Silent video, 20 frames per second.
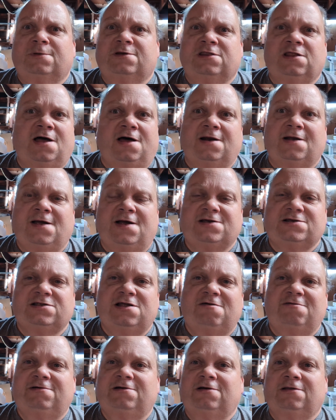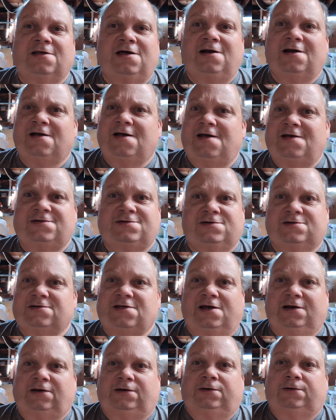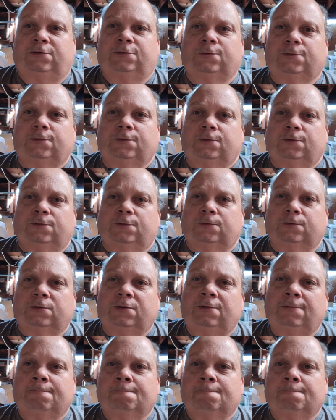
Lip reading: A lot of guys love it. A lot of guys just like, ooh.